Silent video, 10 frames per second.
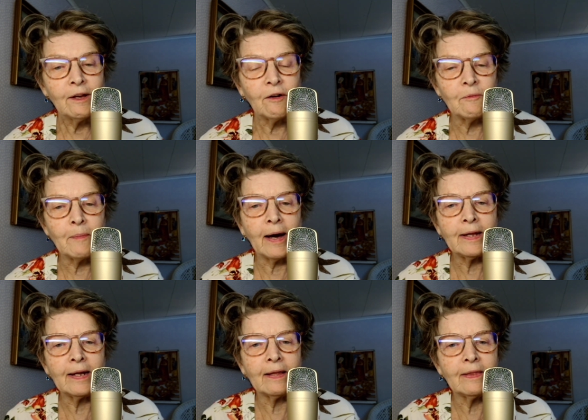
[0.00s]
of
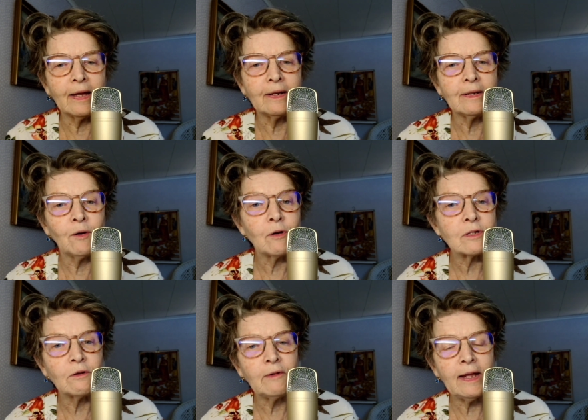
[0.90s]
mine, and then
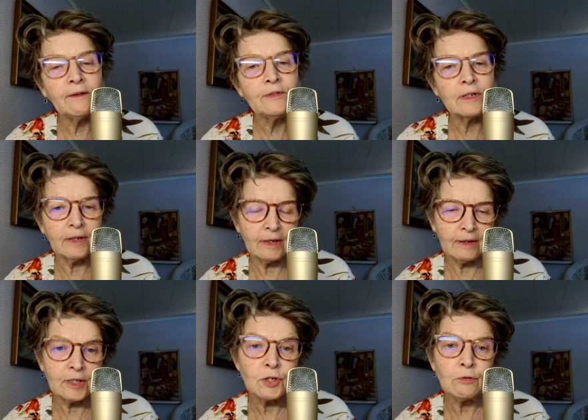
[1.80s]
also lived in